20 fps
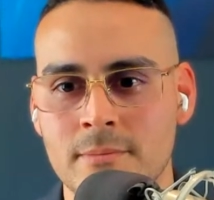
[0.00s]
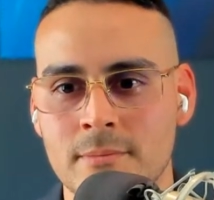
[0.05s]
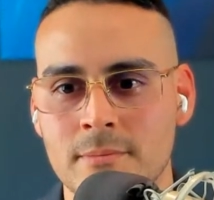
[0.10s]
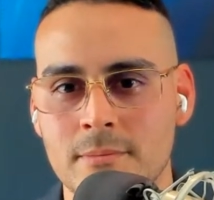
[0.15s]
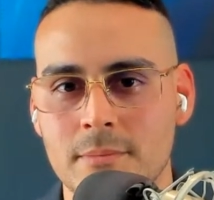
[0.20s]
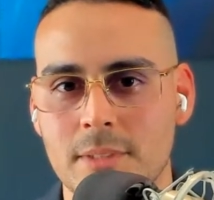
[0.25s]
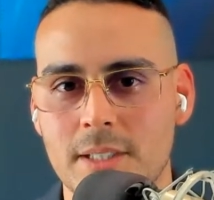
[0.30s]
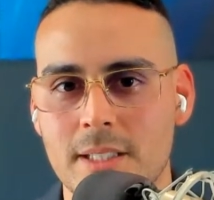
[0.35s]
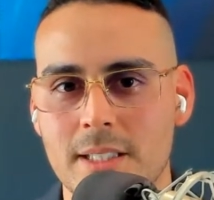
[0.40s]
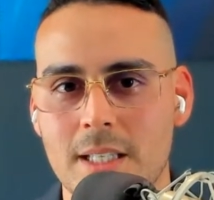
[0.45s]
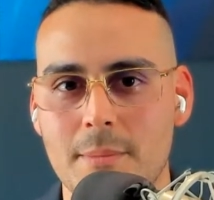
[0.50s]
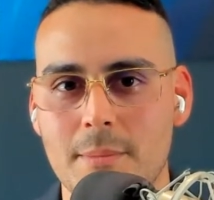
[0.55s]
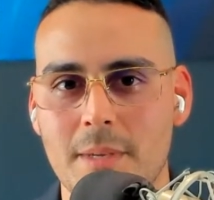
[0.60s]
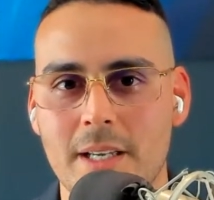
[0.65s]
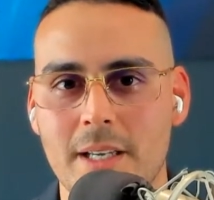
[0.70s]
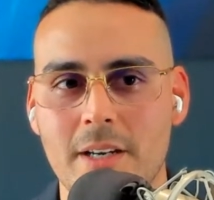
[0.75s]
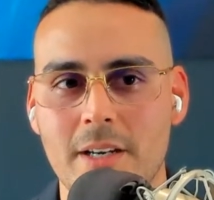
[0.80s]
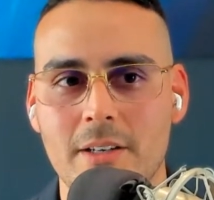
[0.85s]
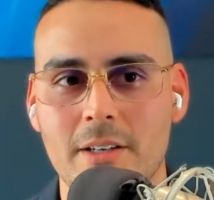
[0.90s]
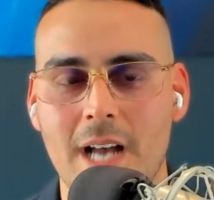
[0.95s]
because I'm not
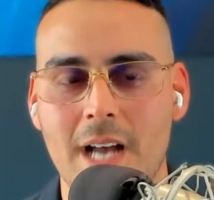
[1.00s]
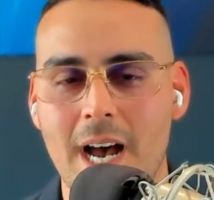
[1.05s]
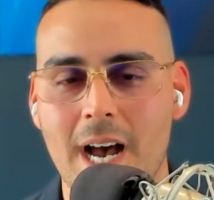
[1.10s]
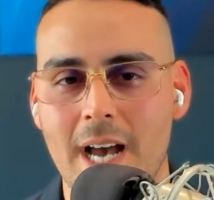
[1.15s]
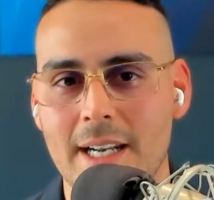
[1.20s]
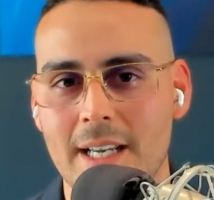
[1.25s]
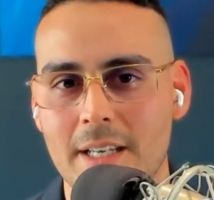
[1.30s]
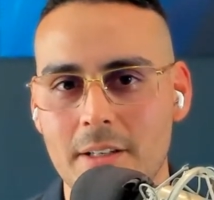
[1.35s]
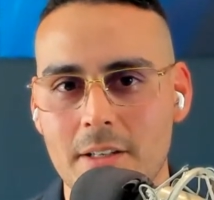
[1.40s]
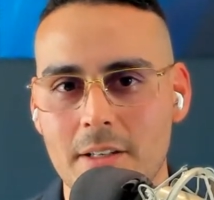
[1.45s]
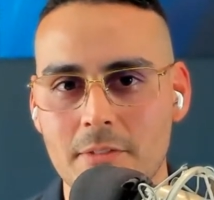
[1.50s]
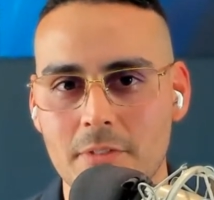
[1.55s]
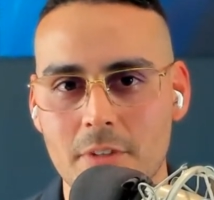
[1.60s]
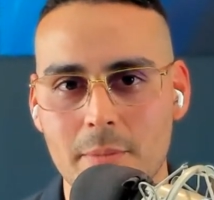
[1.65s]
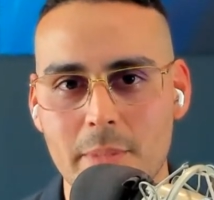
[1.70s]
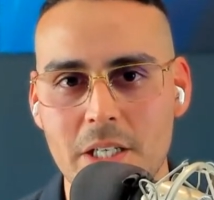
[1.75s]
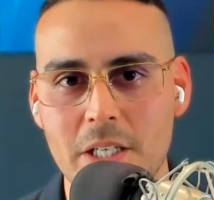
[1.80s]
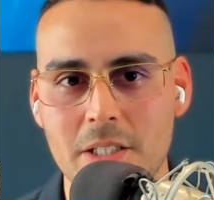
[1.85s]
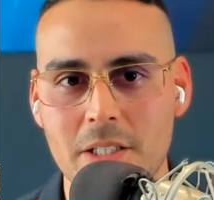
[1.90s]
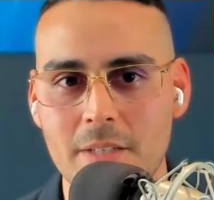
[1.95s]
here to hide
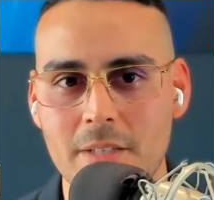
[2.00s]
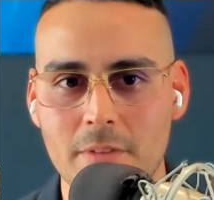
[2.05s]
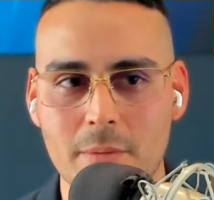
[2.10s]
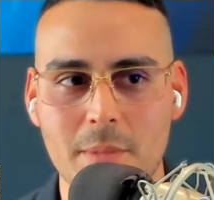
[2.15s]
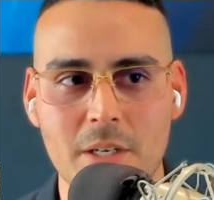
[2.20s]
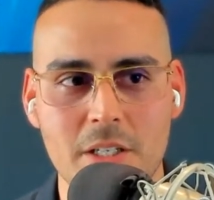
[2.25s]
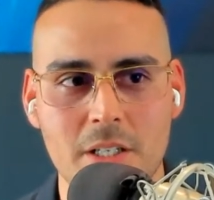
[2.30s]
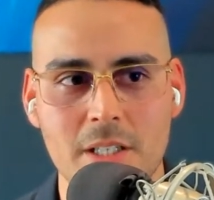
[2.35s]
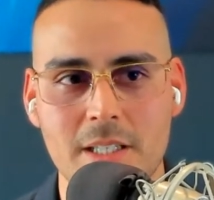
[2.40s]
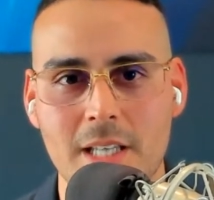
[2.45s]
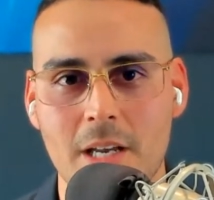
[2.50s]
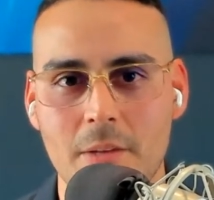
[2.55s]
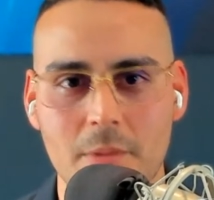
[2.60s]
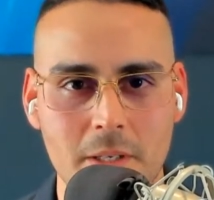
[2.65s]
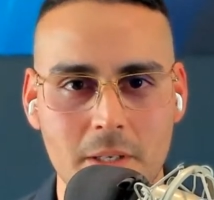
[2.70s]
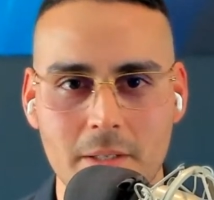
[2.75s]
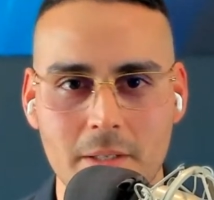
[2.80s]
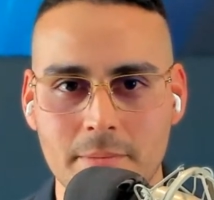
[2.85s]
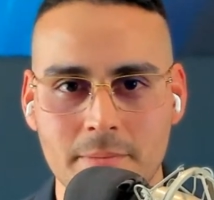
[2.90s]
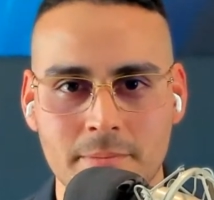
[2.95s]
information. Information's out
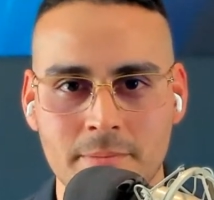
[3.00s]
there.